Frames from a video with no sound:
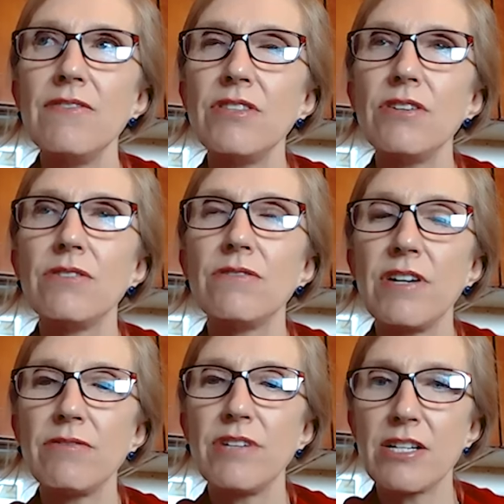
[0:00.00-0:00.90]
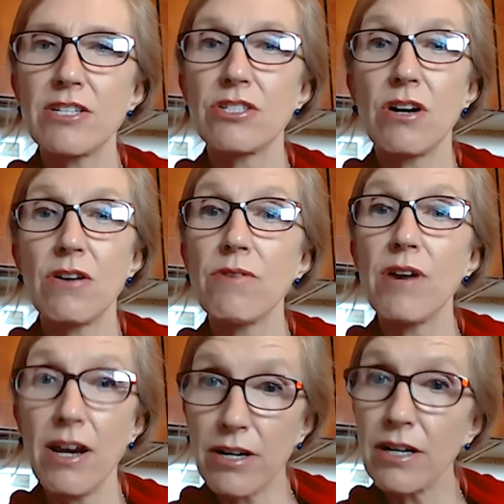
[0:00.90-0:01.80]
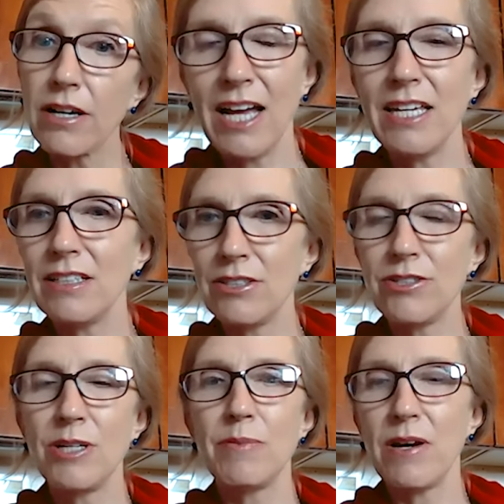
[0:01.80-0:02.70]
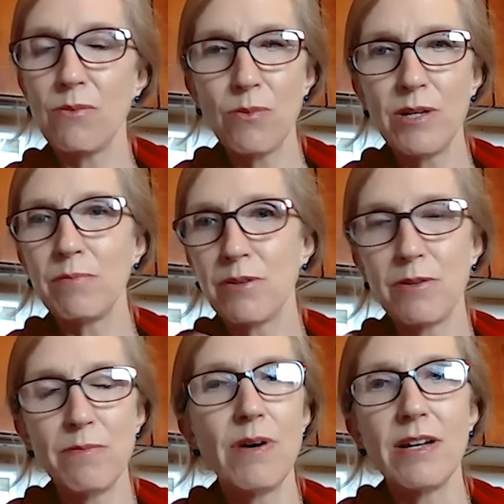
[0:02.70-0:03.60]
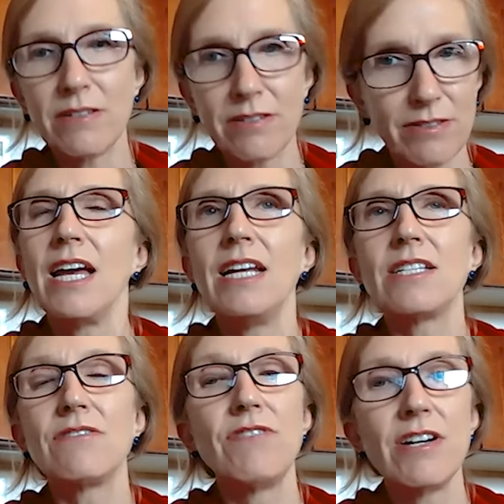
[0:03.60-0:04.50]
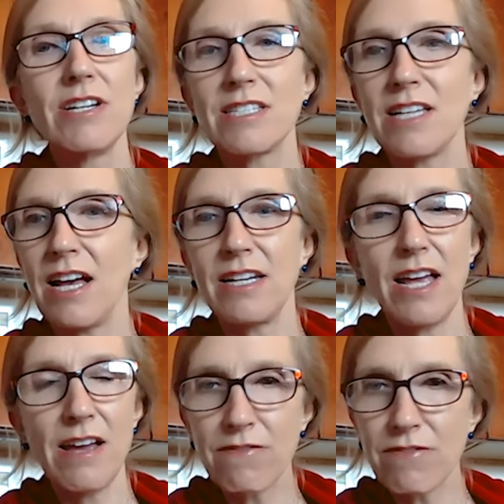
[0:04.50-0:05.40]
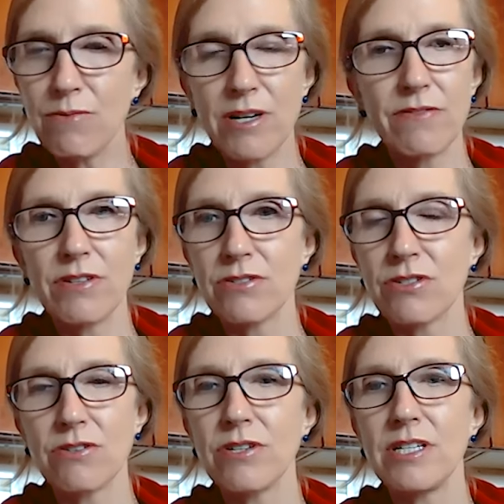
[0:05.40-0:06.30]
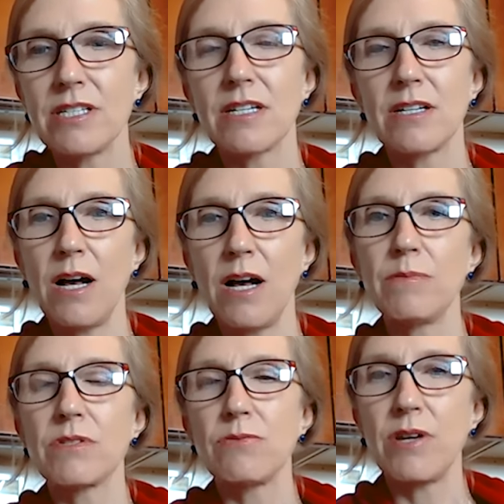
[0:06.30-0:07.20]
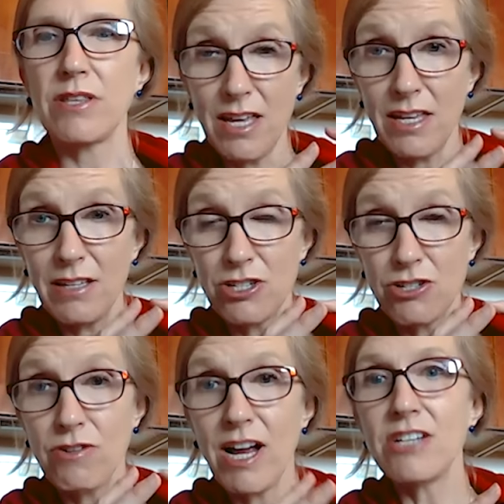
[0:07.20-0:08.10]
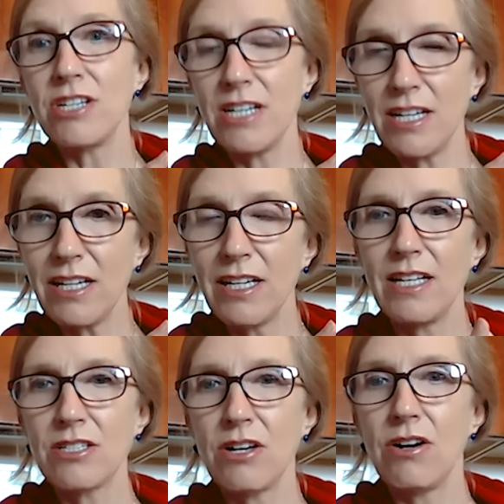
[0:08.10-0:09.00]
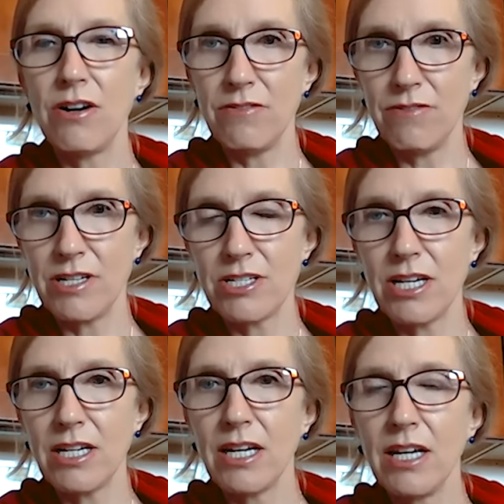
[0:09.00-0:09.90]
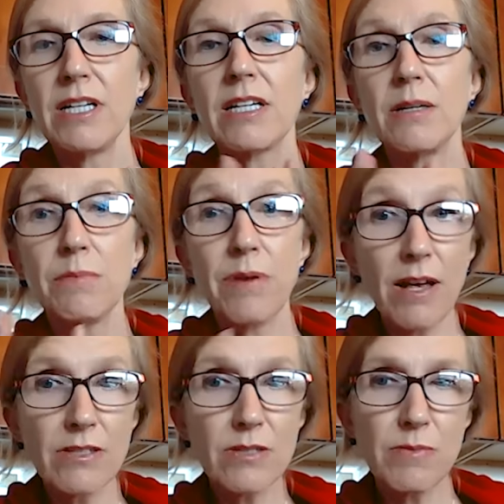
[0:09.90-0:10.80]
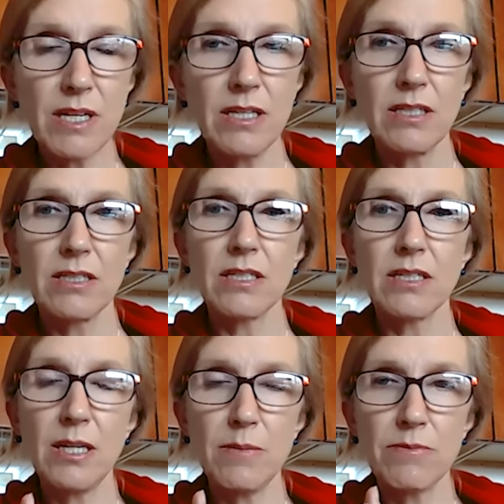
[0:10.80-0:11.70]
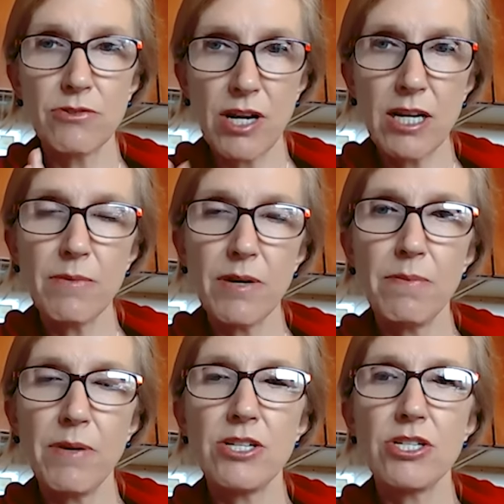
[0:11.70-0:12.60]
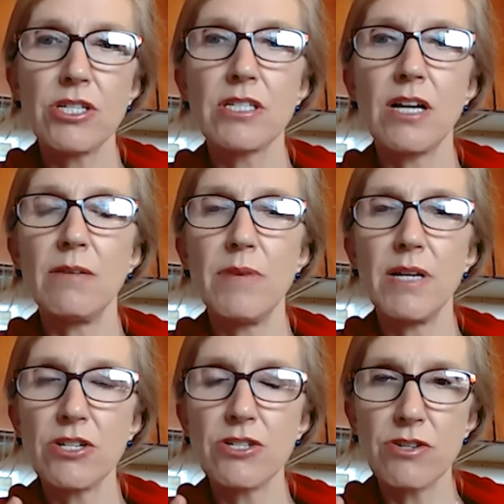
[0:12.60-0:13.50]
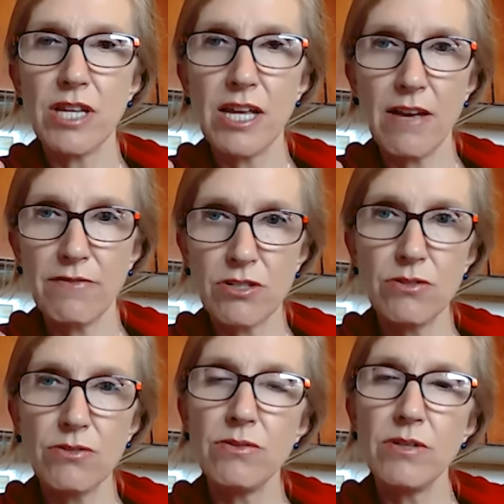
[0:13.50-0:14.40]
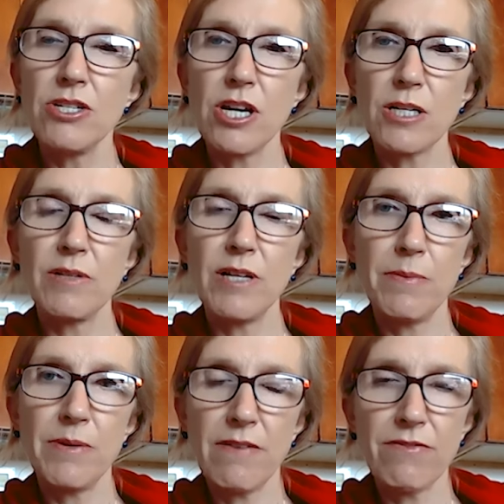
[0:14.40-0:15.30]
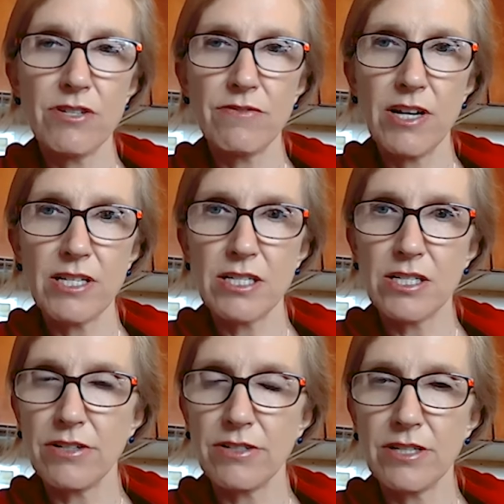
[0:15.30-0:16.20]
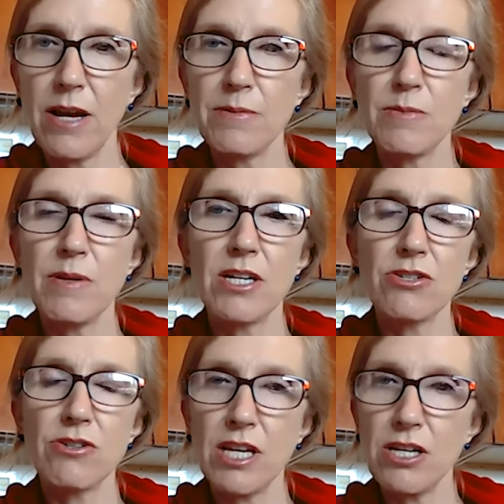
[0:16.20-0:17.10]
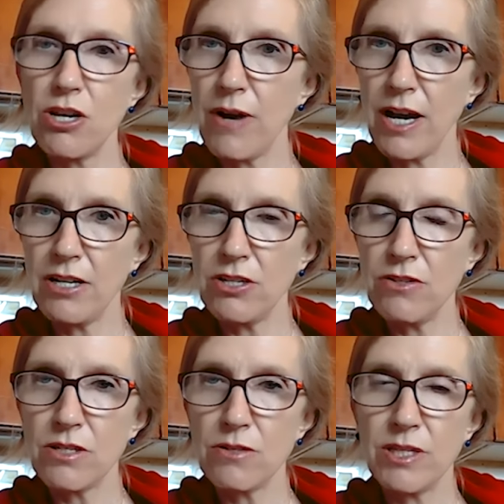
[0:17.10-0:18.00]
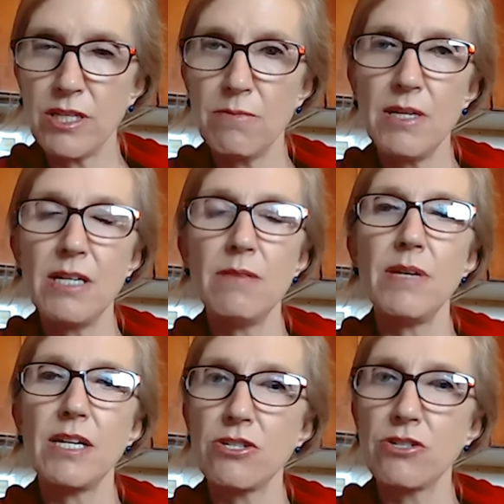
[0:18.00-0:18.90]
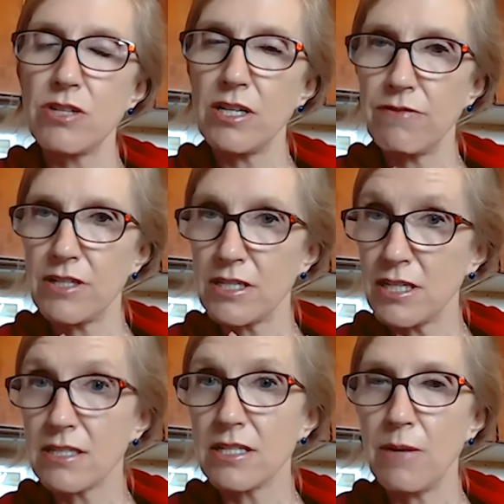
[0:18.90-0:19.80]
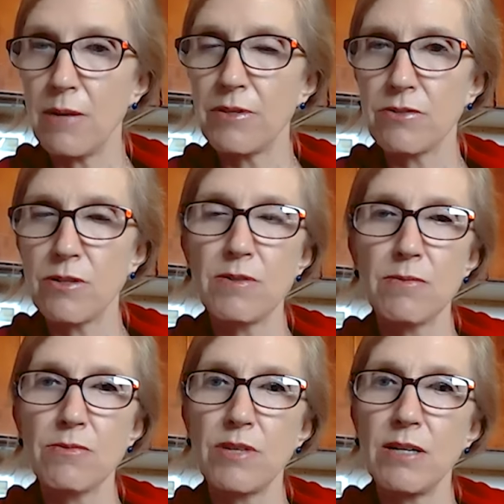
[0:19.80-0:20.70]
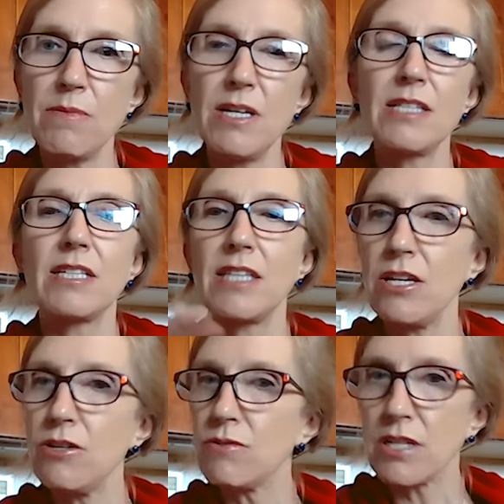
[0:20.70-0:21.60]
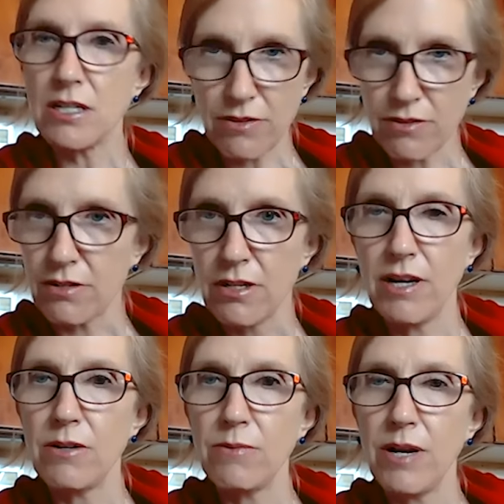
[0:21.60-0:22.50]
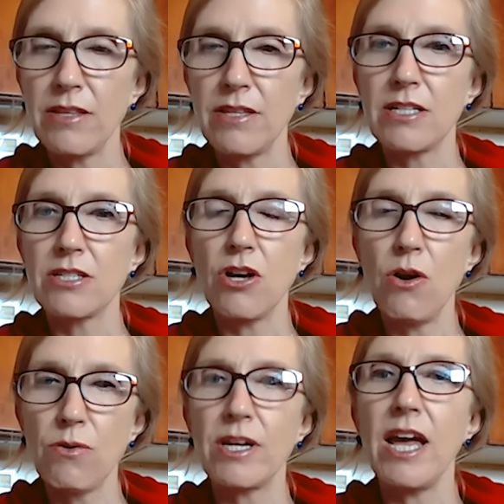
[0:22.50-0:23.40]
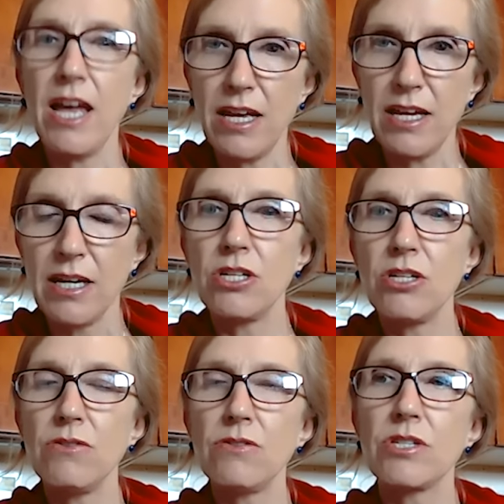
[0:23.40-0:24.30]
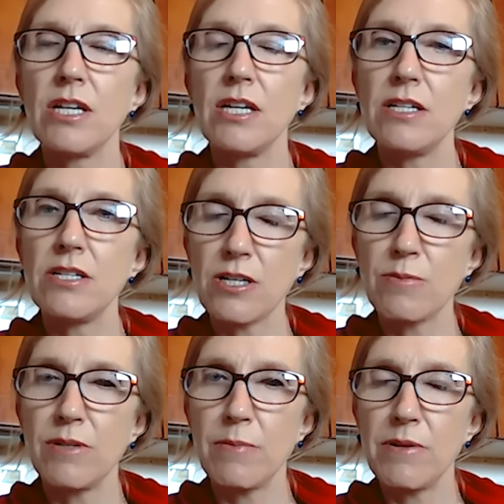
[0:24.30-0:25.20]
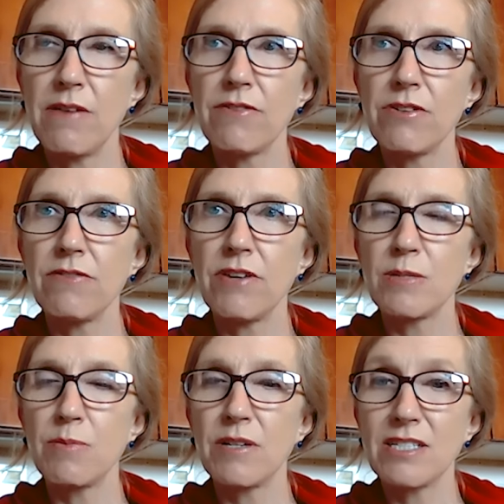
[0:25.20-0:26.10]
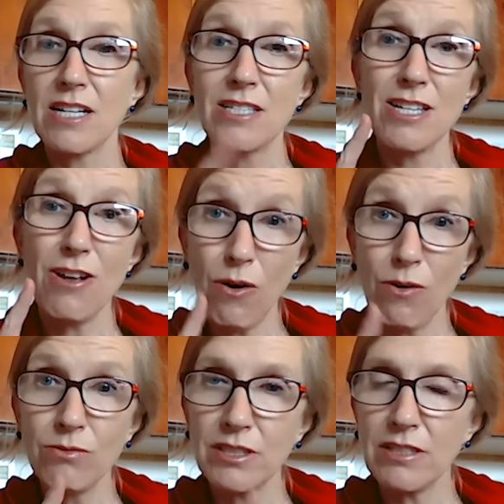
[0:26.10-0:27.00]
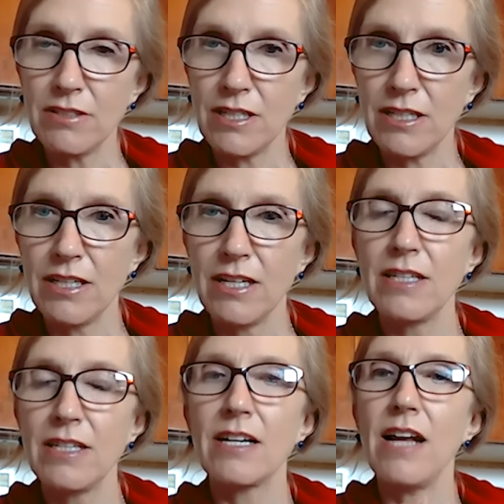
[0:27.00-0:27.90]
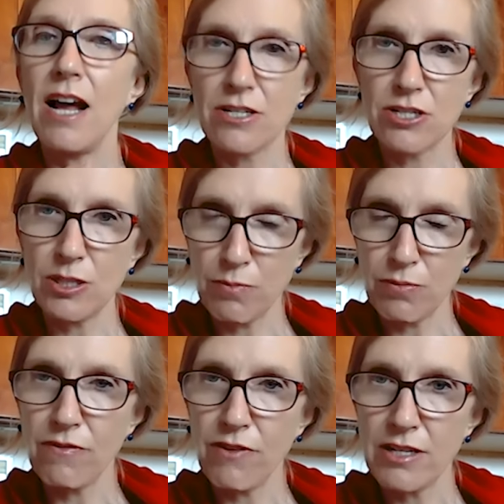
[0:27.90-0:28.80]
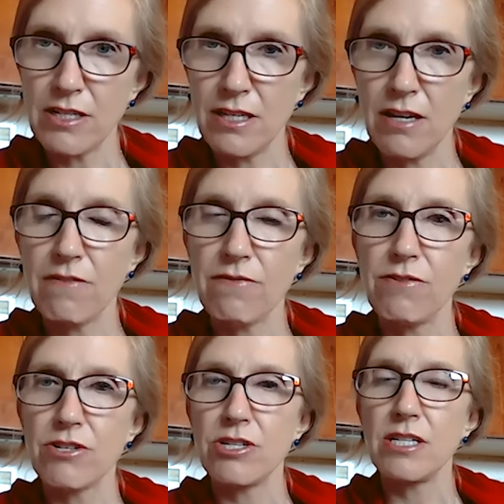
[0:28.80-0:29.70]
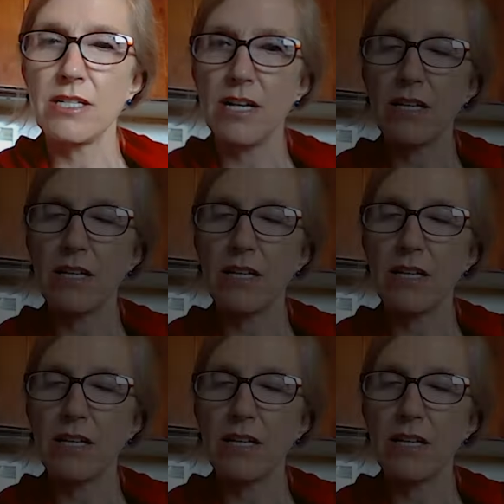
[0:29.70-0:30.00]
Even though the fatal reactions are rare, I learn about one per month, and it's very sad. Every one of those stories comes with a tragedy that's heart-wrenching, but it compels me to keep training my patients on making sure they have two injectable epinephrine devices at all times, making sure they know how to use it within a minute, making sure that if it doesn't help their symptoms within a minute, that they use another right away, that it's okay to use an injectable epinephrine device, because that's the only thing that can actually prevent the unfortunate